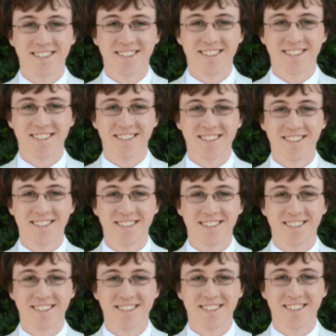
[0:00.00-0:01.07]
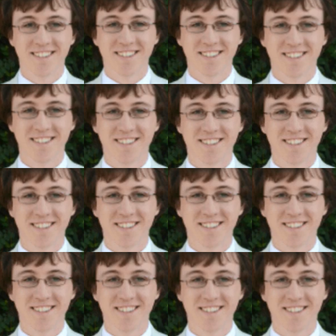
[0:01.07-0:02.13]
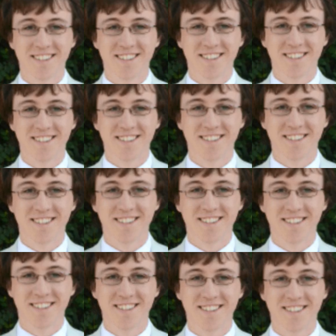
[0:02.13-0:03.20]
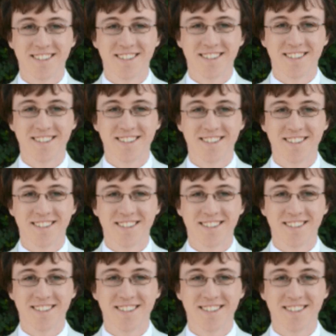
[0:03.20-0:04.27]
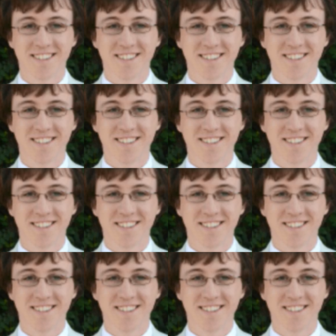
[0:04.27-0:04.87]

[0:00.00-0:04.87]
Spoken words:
(not speaking)